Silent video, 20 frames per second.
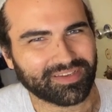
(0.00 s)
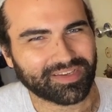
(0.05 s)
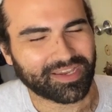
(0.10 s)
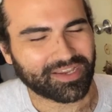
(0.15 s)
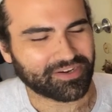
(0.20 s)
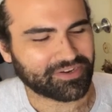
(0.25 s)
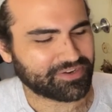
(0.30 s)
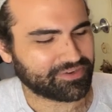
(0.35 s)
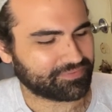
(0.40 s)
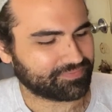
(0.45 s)
I
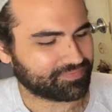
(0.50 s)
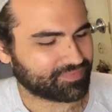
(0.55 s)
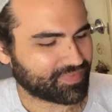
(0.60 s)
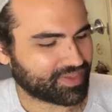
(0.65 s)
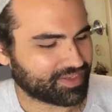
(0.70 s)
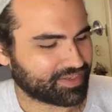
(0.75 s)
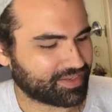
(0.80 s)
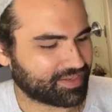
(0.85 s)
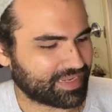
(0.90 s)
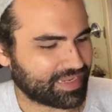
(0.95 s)
don't know.
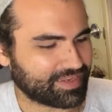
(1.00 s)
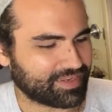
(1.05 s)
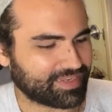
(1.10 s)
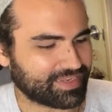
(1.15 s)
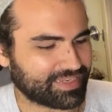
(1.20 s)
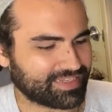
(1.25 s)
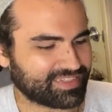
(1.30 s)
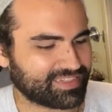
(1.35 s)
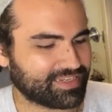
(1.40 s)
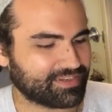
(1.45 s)
Like,
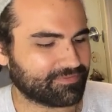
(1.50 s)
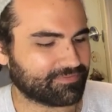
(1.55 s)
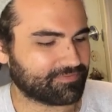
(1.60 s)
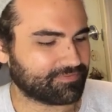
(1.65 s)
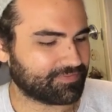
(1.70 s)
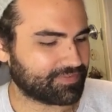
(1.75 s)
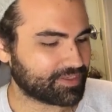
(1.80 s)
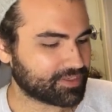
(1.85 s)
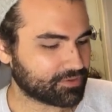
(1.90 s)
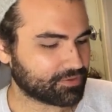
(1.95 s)
it didn't
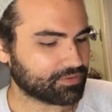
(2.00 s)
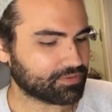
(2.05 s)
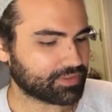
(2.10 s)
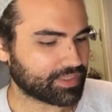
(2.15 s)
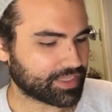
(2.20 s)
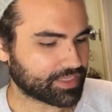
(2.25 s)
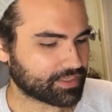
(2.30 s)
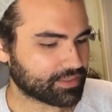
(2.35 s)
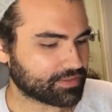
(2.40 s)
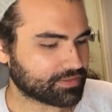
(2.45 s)
feel
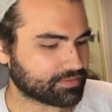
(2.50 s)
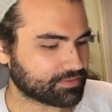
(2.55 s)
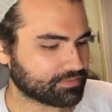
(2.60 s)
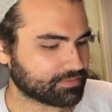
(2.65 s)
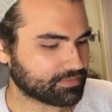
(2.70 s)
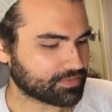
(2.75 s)
like a